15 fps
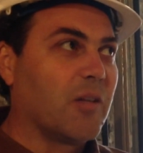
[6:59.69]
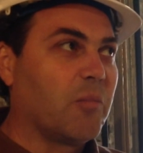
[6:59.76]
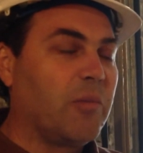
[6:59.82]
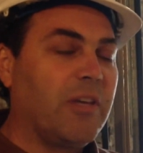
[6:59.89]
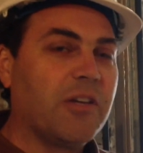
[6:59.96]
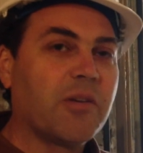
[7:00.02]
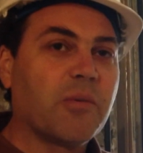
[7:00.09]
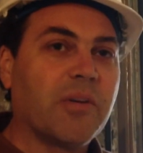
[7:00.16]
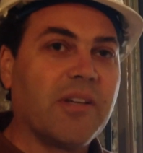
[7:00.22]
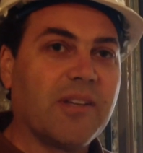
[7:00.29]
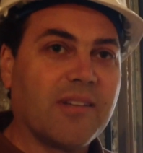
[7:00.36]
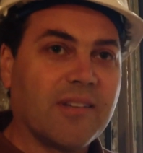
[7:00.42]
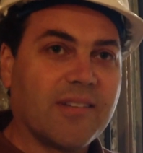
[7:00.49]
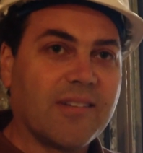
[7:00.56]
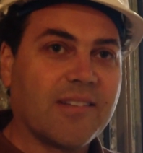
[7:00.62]
Bakery
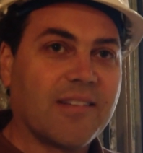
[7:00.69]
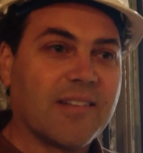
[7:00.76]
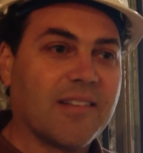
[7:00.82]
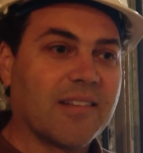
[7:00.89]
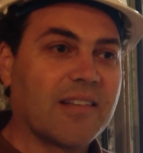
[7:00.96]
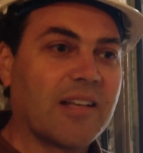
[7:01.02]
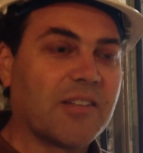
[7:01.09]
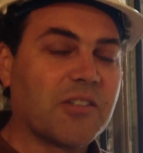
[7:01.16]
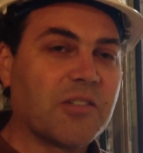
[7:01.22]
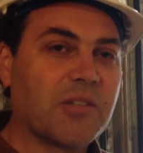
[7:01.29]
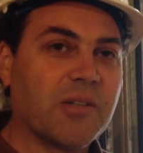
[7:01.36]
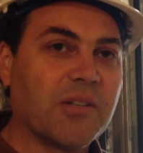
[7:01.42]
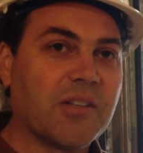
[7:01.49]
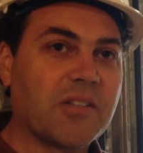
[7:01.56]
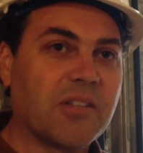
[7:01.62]
at the
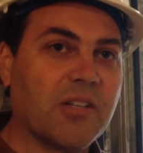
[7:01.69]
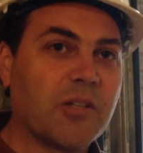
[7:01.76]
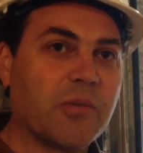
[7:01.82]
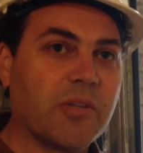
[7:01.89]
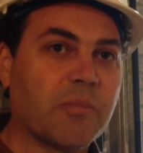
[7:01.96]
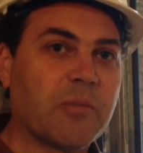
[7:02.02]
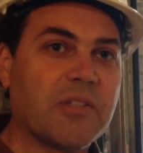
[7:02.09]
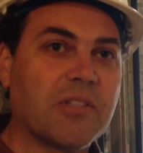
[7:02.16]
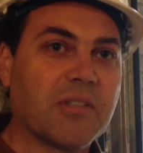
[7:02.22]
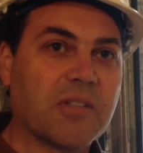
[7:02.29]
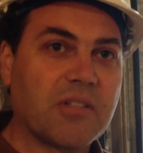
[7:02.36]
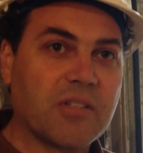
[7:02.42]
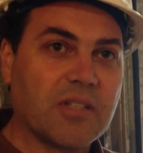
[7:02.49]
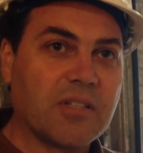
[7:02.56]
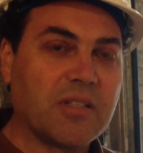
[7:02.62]
of the century up until the
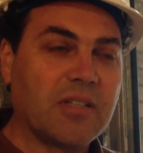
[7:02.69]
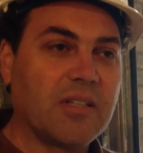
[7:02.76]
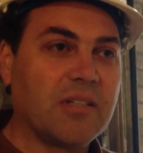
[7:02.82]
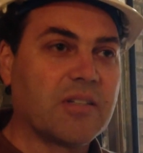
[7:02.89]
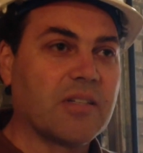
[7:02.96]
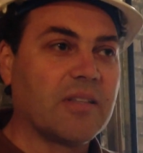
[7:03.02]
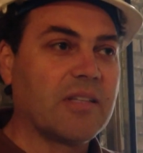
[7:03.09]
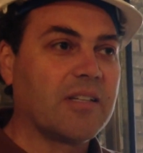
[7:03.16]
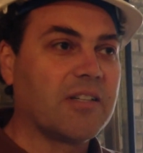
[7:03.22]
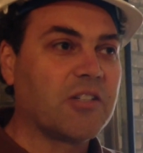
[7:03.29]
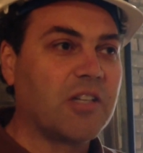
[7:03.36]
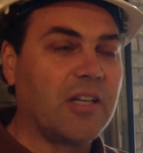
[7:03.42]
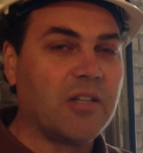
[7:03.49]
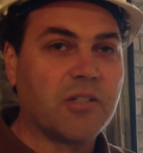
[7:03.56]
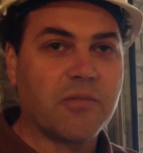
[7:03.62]
60s, and then it
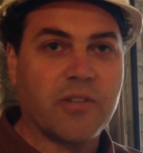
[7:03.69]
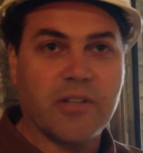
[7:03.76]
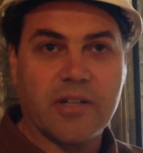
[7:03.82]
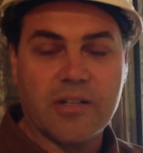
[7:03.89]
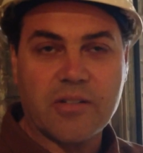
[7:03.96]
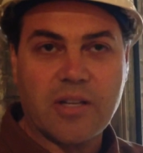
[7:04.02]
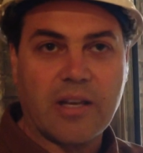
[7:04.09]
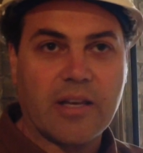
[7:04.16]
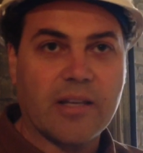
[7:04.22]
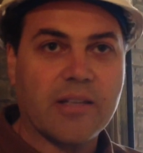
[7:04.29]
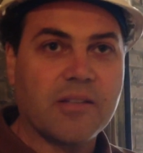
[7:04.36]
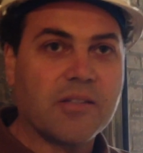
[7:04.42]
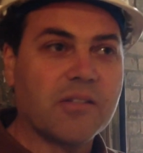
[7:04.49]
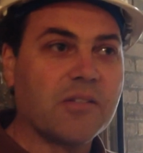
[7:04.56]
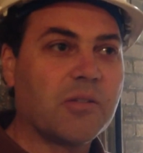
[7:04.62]
changed various
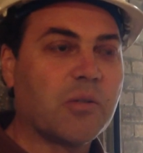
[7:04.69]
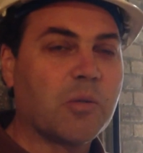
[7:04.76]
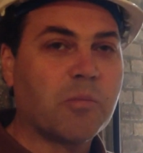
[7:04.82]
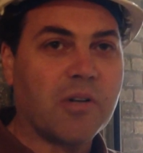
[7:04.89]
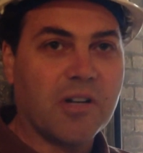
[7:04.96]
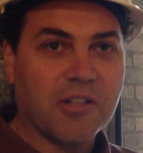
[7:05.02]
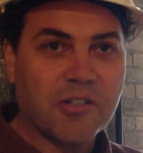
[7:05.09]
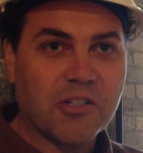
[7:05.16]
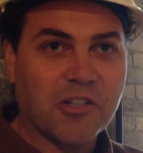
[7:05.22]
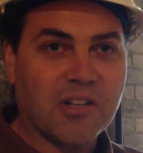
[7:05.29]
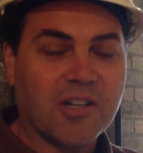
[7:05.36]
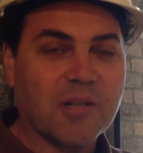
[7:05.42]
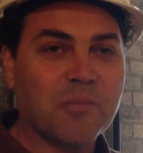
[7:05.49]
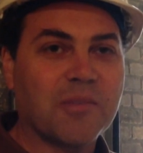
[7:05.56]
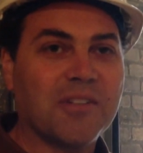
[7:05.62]
hands into a pawn
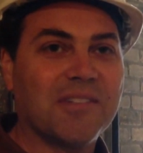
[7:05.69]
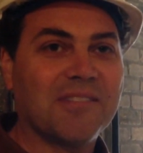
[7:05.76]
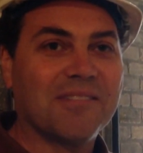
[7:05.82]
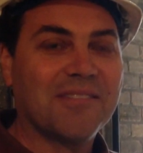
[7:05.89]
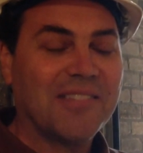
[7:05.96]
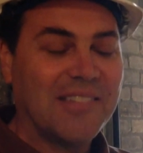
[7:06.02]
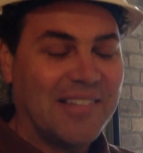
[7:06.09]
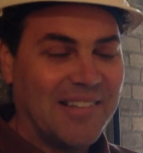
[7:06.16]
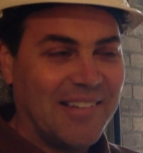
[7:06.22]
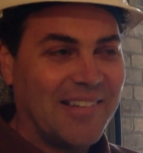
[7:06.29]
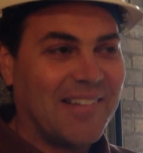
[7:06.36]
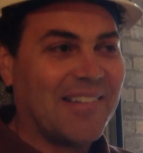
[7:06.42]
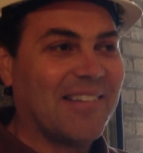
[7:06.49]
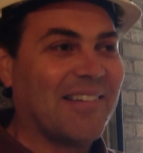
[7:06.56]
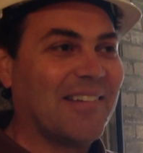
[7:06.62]
shop and
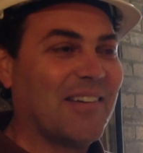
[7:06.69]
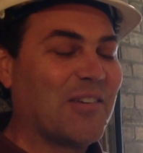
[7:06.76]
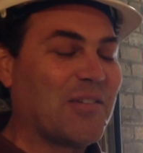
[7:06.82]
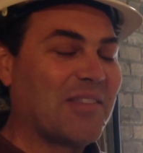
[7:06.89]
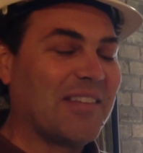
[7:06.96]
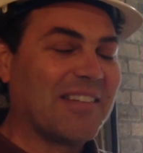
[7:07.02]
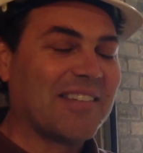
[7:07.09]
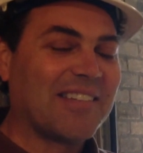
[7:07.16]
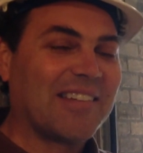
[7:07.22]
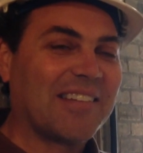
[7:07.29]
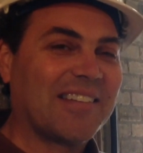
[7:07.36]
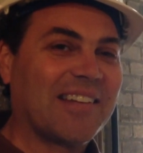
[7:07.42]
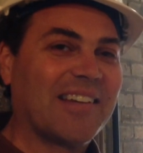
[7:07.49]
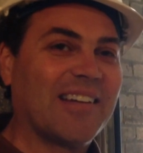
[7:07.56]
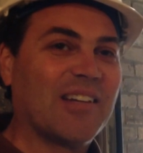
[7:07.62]
things
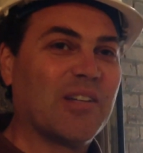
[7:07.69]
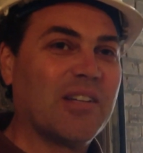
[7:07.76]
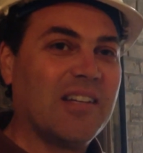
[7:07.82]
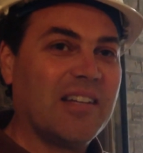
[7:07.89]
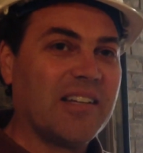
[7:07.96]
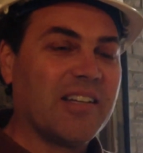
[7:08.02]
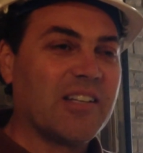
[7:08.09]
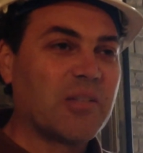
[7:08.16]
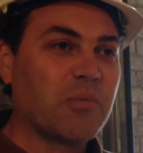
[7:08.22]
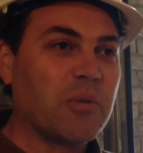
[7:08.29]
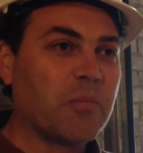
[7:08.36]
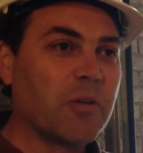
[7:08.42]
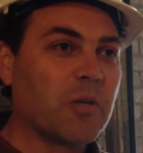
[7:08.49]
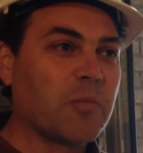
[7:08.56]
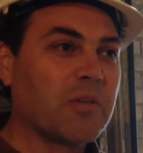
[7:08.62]
like that. It's
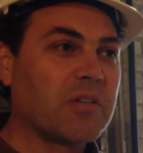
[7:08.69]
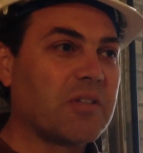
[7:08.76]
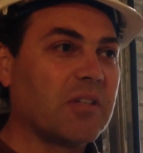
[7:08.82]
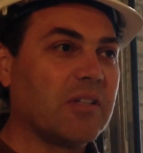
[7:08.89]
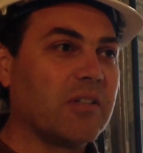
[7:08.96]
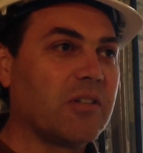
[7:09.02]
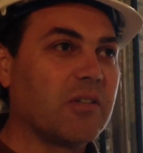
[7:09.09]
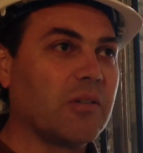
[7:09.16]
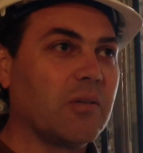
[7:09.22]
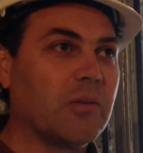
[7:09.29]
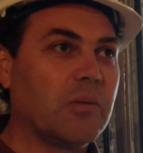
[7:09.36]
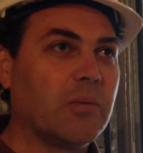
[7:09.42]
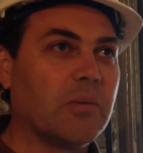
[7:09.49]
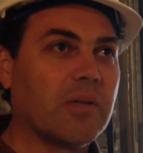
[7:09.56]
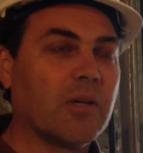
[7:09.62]
repurposed into
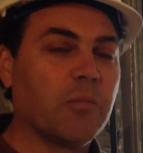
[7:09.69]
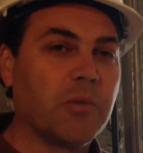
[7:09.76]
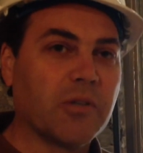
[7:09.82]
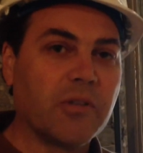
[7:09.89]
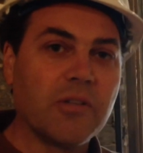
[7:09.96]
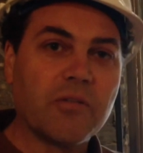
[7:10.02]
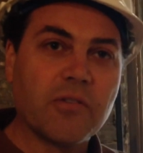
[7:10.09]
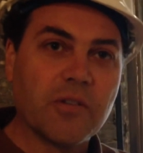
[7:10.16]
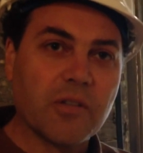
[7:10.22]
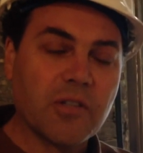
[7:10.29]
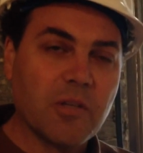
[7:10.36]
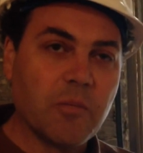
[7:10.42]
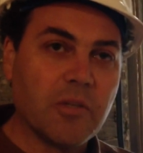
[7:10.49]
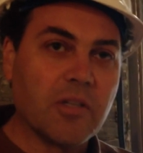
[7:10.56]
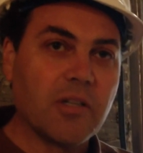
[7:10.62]
a building for the
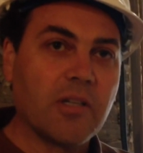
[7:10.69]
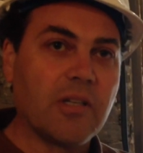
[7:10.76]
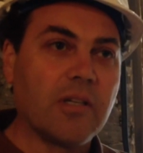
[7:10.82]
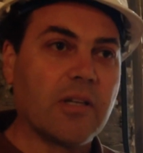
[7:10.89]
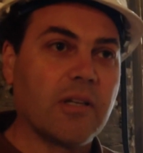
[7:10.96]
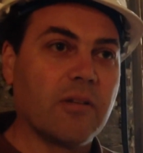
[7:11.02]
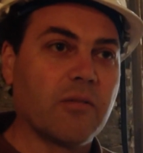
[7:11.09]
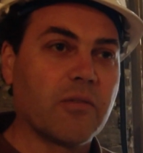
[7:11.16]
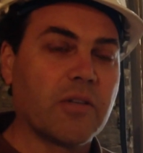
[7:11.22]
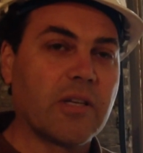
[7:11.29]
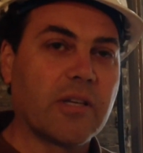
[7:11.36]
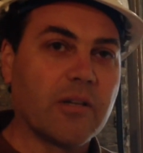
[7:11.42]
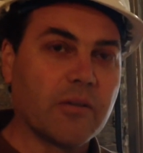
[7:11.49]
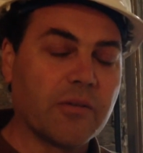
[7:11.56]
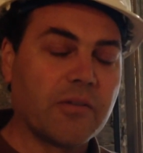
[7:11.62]
community and for the
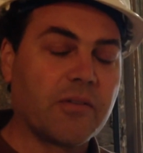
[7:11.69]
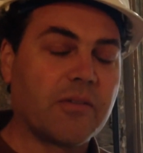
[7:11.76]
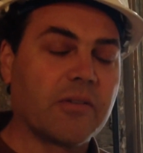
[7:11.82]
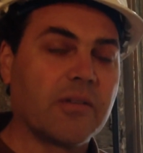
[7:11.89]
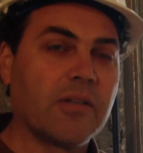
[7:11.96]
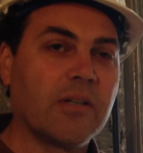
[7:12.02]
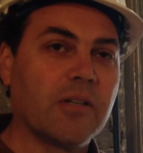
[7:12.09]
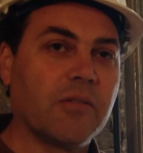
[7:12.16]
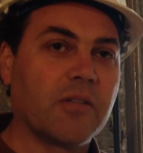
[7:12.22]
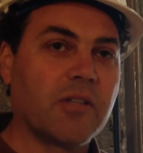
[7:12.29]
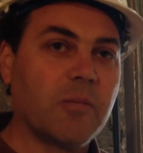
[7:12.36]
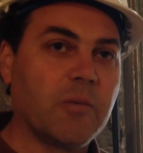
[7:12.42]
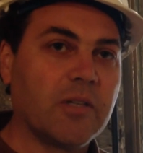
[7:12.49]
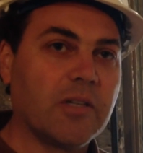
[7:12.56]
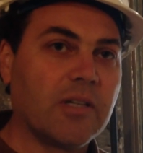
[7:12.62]
health of the
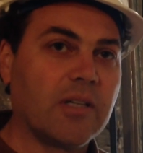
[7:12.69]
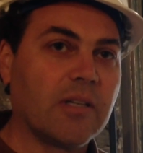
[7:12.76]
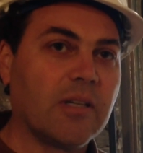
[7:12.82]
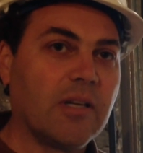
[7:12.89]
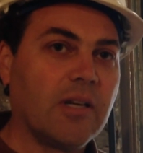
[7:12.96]
community.